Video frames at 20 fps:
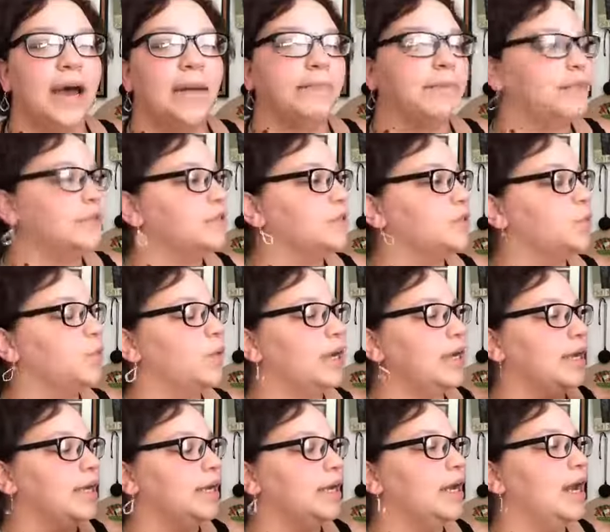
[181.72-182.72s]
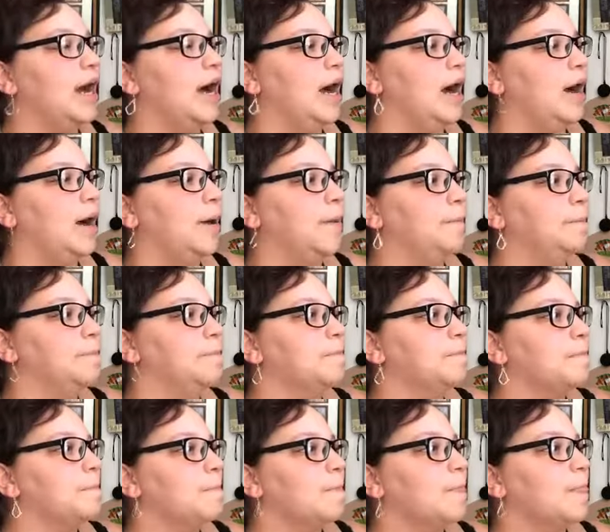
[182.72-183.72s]
happens when the
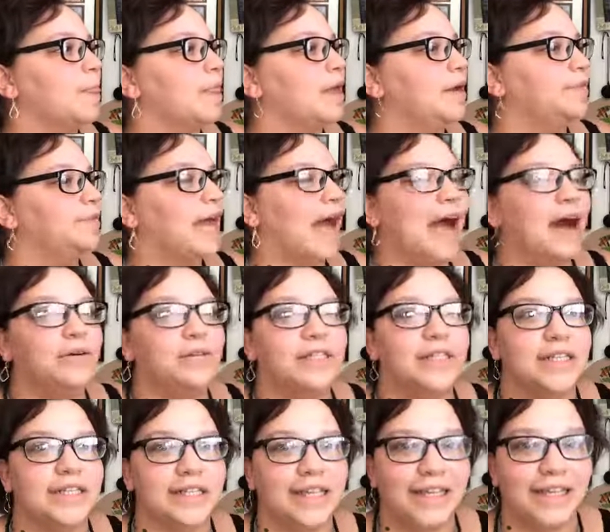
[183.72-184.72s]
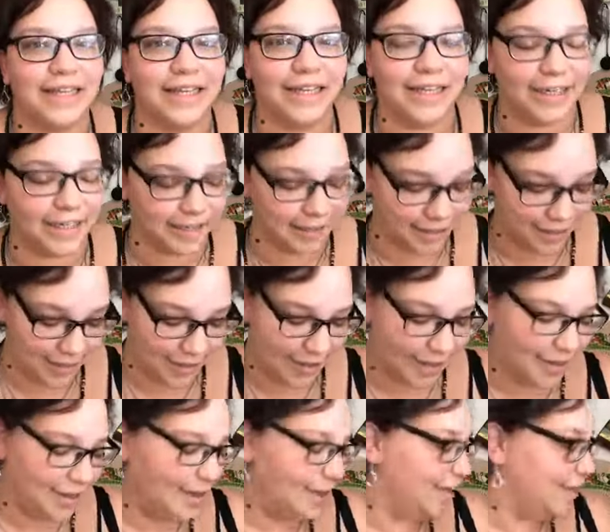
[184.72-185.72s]
house is clean.
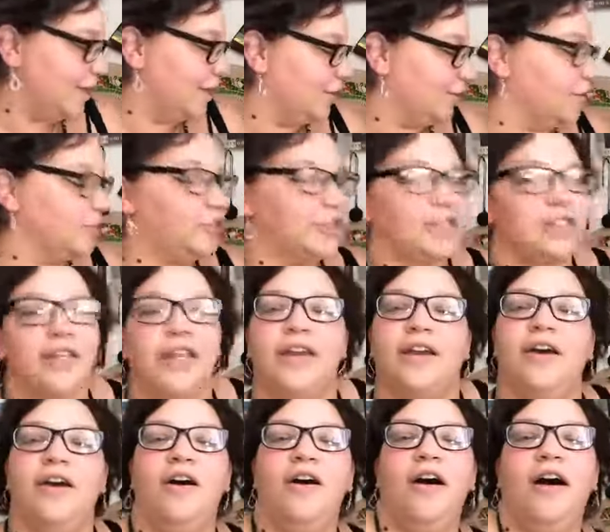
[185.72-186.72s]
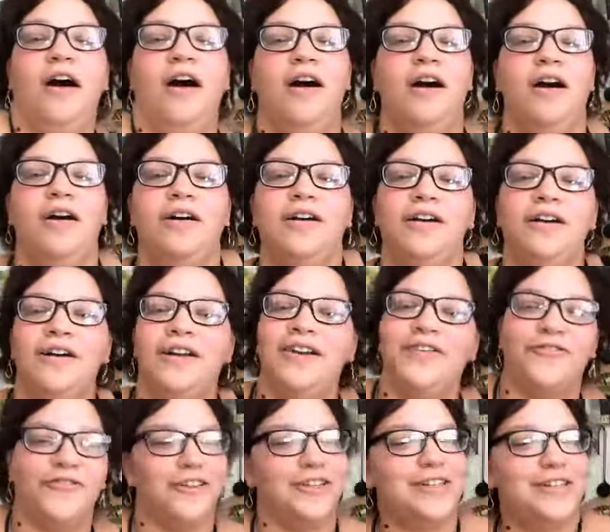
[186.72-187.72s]
You're just like, oh,
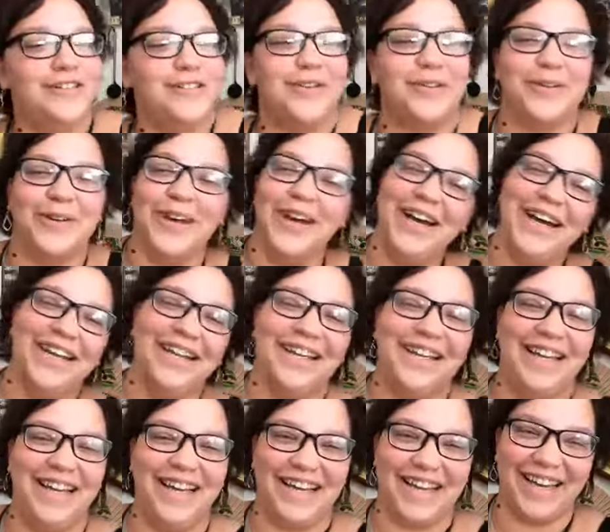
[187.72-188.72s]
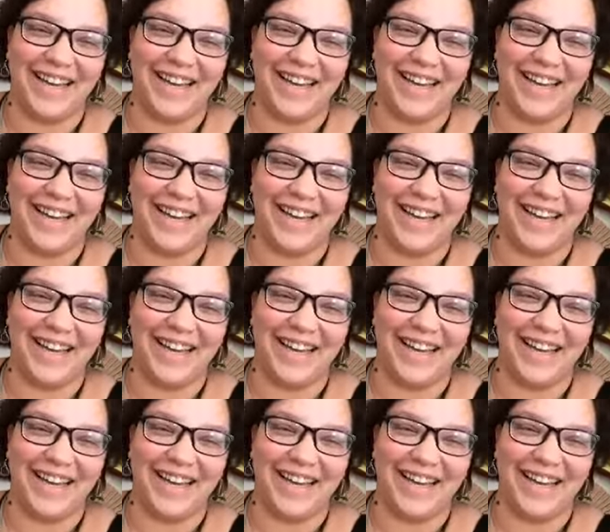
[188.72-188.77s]
it feels so good.